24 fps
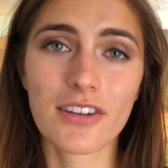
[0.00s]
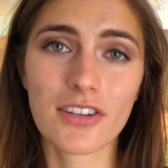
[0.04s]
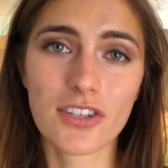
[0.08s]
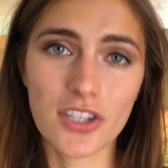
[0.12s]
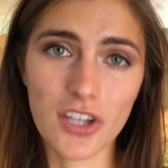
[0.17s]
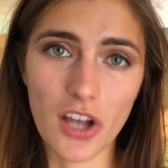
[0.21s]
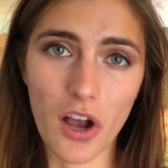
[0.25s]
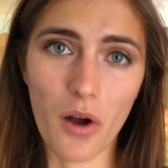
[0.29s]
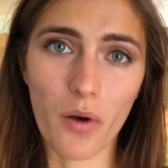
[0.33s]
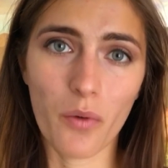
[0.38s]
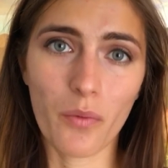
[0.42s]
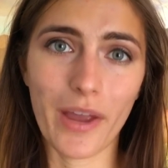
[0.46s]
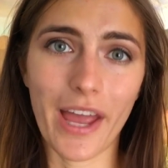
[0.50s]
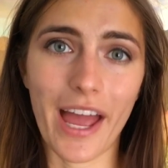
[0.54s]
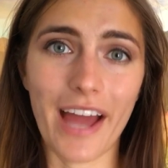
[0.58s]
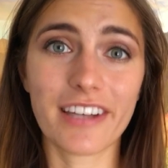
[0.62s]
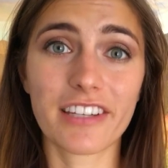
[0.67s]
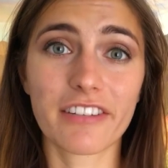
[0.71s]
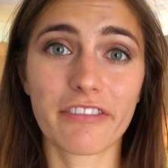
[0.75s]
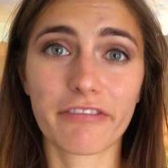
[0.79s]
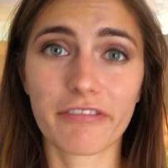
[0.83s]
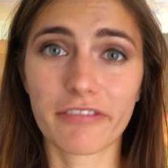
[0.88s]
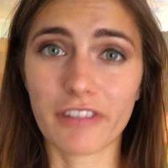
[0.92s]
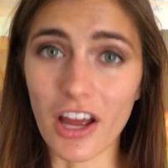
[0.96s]
So we
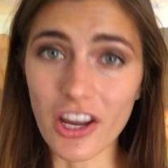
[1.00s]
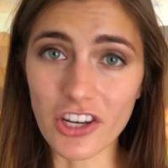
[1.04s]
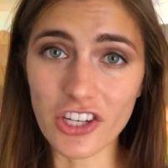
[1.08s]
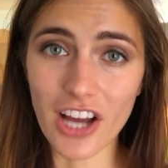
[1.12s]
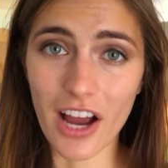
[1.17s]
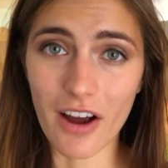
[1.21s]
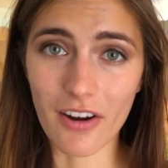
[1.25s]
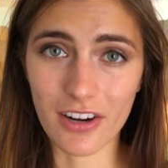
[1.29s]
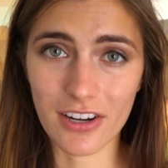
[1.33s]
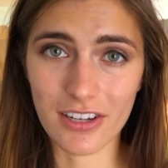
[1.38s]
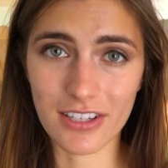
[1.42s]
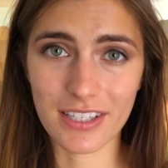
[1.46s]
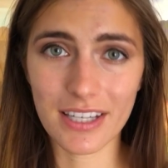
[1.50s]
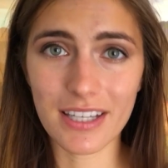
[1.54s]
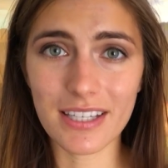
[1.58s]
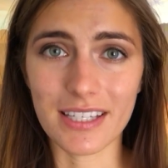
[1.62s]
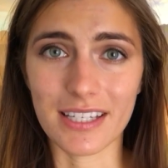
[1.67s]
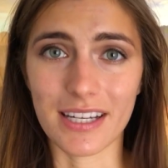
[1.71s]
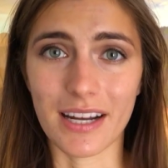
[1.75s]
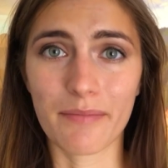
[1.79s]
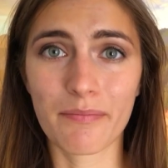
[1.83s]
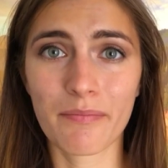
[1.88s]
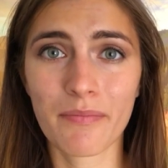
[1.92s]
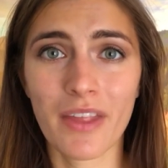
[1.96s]
had to flush out her
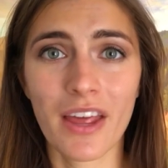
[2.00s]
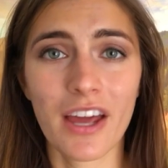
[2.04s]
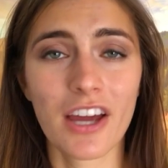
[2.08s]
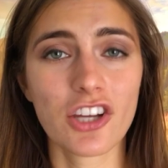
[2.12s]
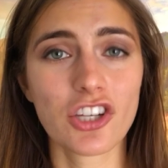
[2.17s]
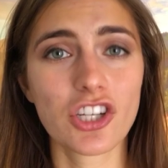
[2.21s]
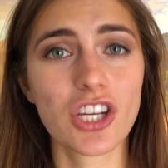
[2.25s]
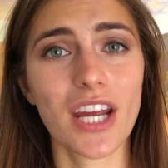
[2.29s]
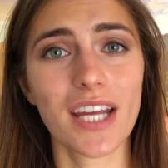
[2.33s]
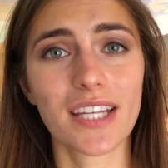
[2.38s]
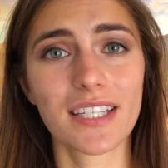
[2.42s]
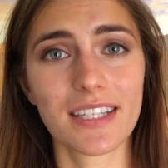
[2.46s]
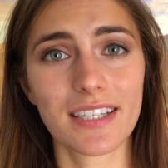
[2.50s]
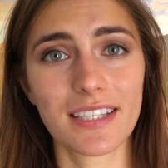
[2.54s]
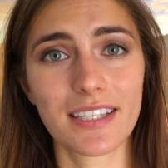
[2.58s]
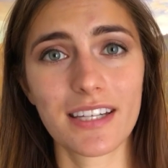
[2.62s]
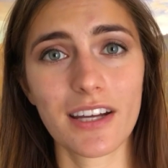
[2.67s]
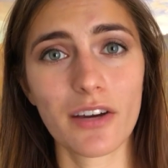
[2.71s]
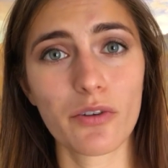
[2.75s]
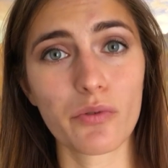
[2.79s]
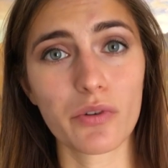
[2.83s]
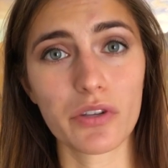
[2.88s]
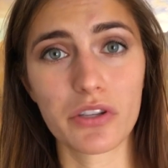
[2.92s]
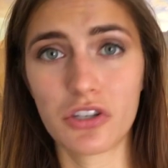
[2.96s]
system. She had to
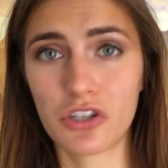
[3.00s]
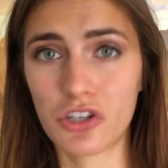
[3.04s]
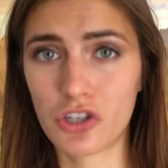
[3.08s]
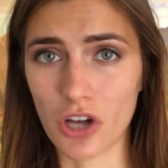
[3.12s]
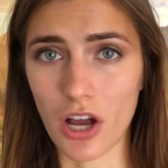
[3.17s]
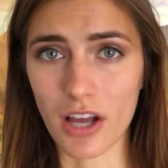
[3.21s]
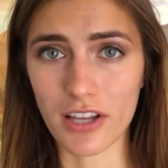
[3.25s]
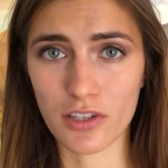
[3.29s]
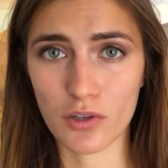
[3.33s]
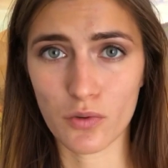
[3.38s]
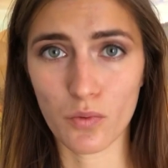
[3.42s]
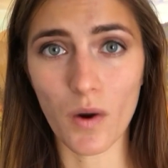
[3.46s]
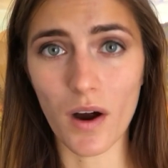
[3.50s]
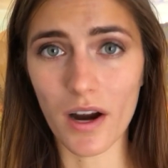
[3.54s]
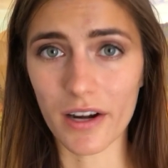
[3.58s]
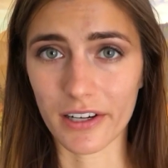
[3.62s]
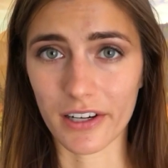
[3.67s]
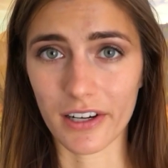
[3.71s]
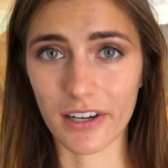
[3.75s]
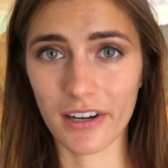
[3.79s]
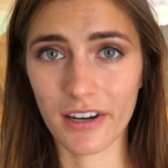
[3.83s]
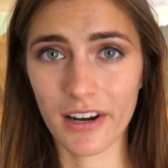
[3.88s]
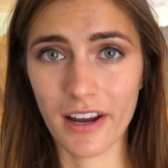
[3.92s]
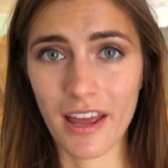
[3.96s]
stick with just
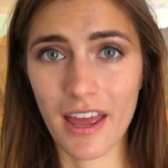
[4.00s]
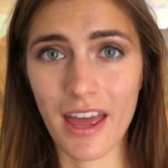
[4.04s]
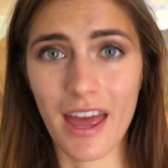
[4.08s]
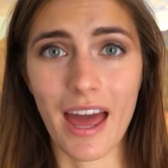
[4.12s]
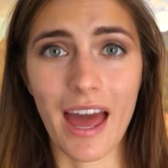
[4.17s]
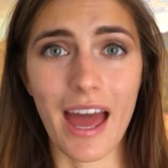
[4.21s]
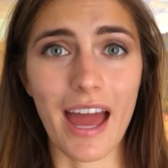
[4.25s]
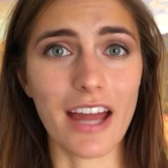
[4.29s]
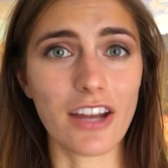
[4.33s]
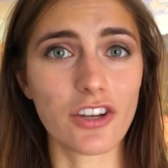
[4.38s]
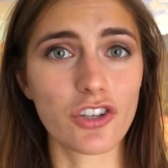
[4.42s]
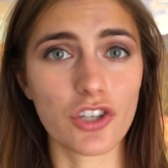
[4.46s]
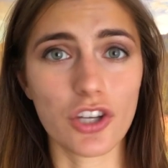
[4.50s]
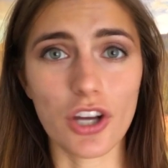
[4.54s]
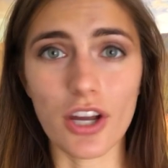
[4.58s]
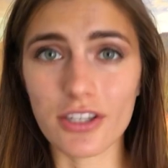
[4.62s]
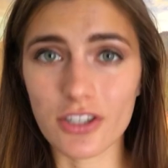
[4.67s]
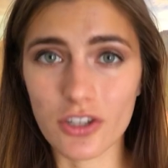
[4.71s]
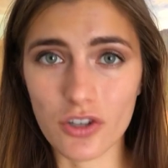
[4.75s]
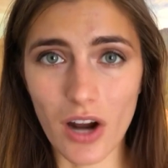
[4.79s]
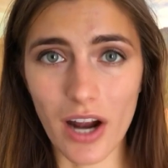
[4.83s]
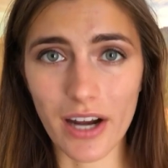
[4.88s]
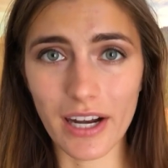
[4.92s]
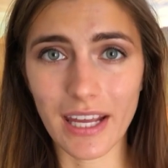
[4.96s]
water and
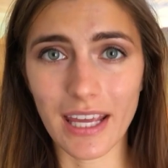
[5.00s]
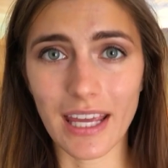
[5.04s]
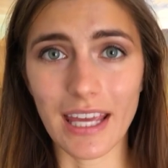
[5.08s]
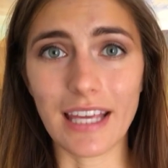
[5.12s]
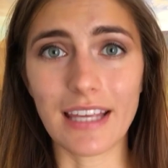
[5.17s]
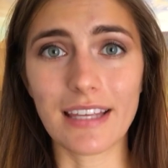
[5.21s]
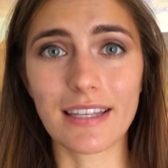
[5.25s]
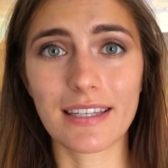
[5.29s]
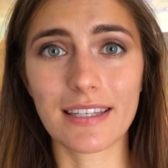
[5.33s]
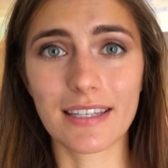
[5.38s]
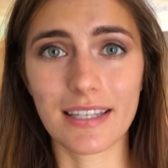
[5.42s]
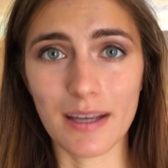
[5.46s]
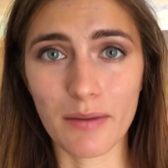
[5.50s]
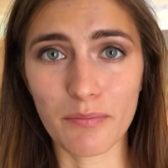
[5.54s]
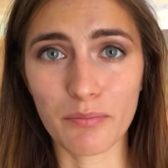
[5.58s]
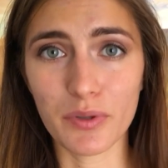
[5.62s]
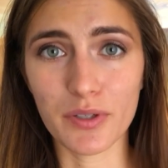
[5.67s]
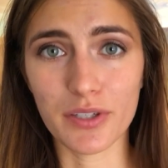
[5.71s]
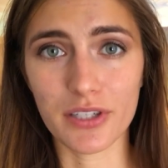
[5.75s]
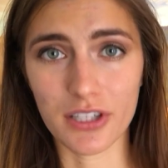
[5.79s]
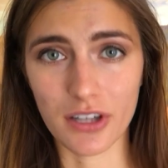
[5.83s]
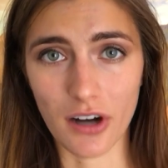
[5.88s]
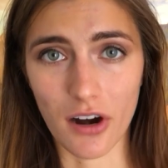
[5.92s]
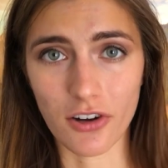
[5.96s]
just try to eat
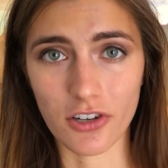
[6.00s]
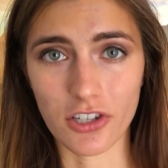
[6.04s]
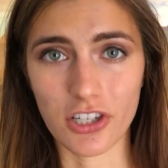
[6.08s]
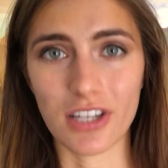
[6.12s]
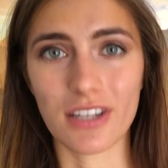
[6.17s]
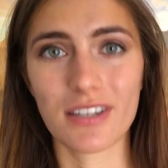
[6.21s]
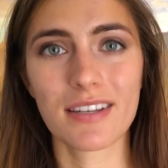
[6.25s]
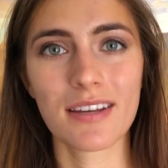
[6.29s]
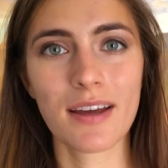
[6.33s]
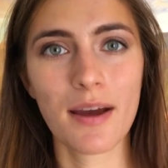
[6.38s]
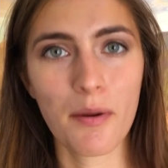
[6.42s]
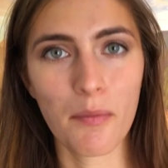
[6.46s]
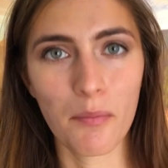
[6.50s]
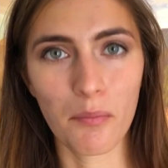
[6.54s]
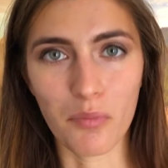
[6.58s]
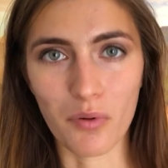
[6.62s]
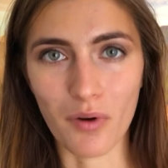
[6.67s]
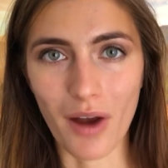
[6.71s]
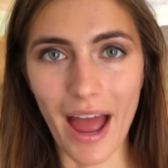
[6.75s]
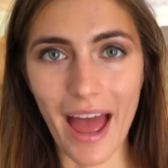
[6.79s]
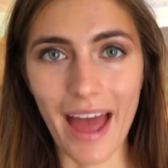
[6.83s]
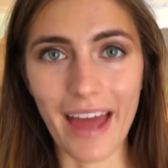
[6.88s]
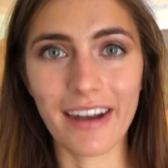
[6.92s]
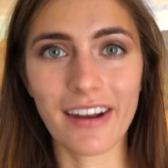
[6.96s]
simple starches,
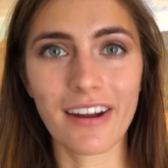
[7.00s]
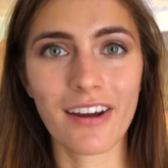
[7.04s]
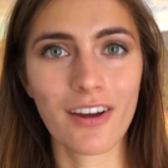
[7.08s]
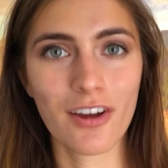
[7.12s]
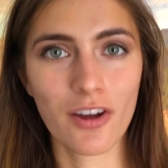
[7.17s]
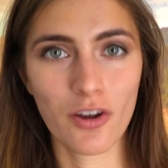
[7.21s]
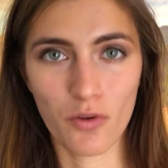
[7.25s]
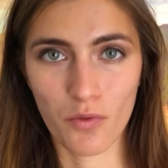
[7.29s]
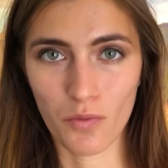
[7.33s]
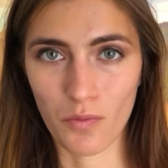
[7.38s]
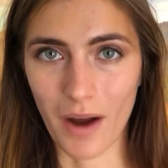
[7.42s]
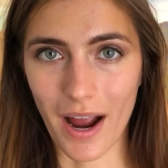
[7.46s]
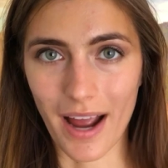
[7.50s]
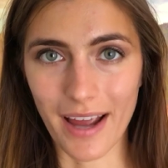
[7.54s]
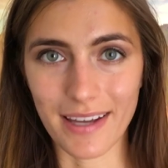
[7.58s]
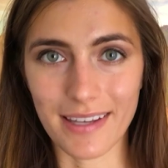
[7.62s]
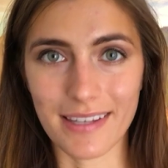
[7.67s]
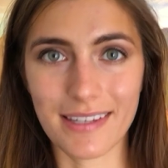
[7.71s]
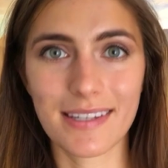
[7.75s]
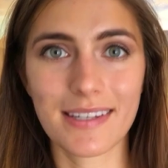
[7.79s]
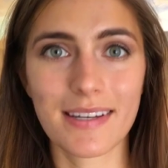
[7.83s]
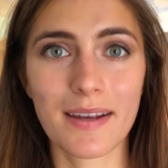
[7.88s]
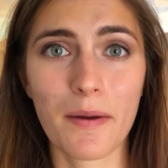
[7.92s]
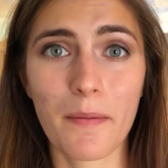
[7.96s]
bread,
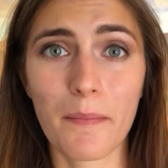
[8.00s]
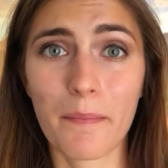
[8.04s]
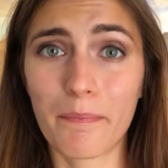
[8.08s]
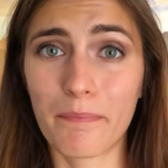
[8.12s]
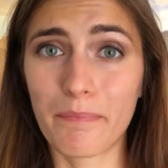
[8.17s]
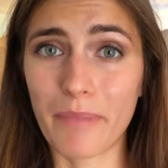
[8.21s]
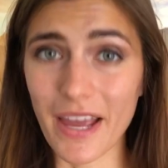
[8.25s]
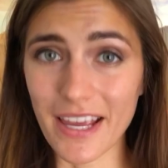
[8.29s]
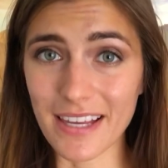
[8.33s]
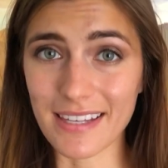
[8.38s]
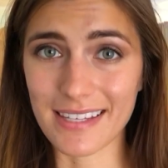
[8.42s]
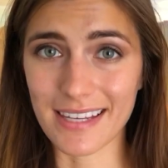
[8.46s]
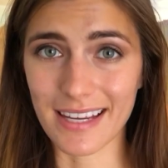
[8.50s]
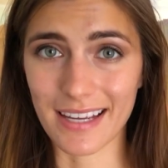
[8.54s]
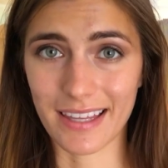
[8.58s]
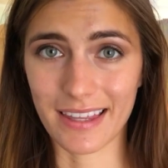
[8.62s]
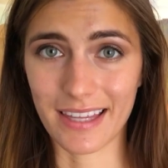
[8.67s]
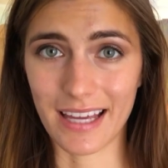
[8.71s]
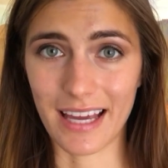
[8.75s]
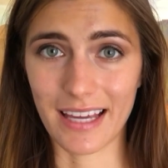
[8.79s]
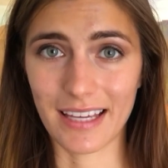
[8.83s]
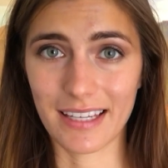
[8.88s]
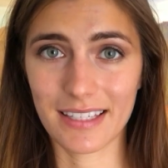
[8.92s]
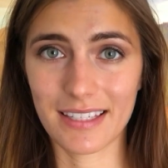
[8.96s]
rice,
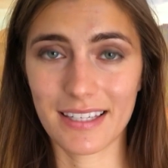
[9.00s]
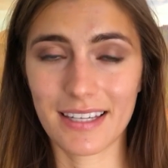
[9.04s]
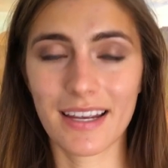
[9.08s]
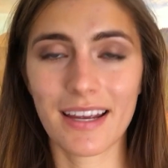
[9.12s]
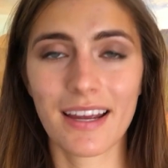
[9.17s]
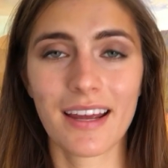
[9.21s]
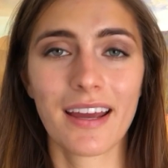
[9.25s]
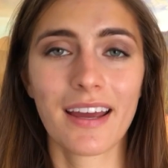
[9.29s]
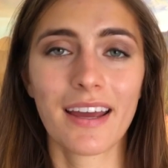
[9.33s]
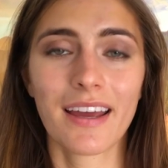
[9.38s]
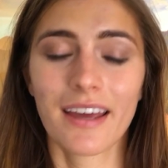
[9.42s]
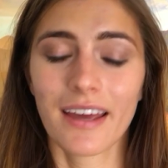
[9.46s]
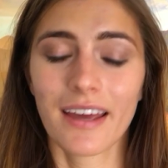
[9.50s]
basic things.